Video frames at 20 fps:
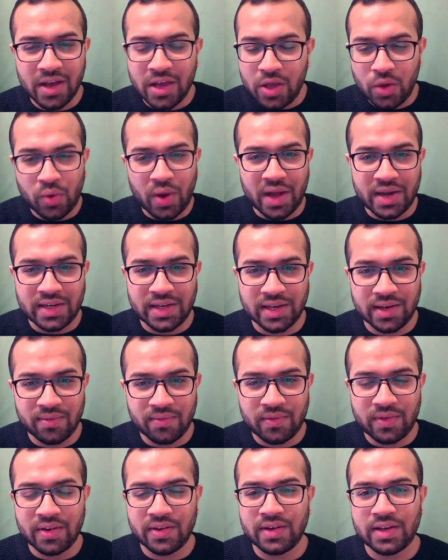you can't
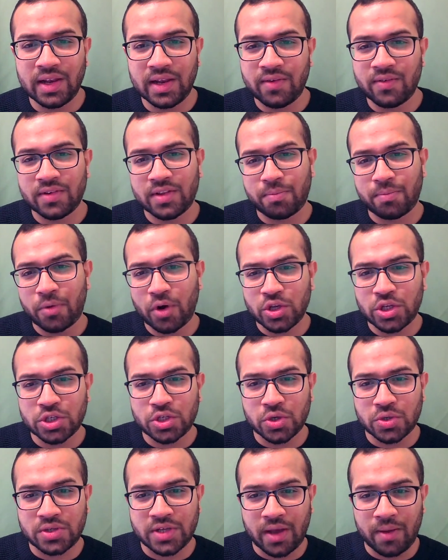even deliver the project
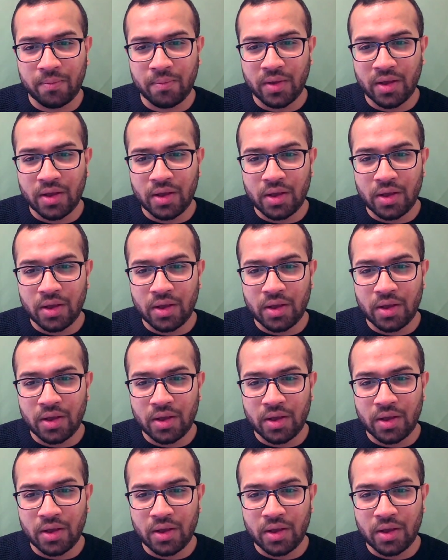on time.